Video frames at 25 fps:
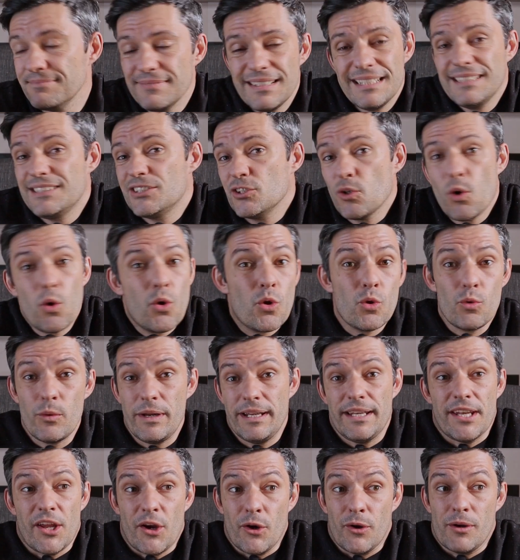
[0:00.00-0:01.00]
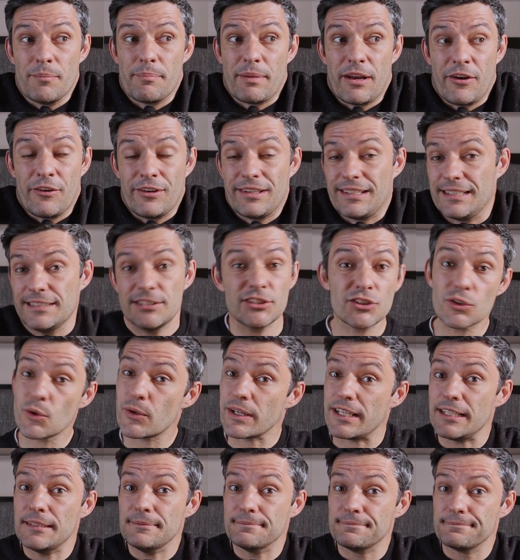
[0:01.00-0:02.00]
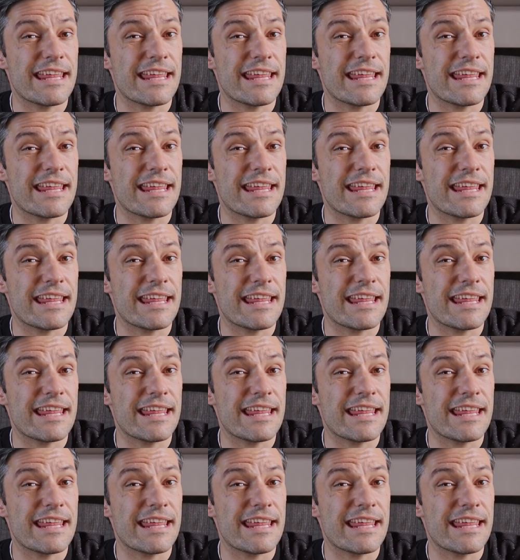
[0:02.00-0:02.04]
It's all we know, apparently. Sorry.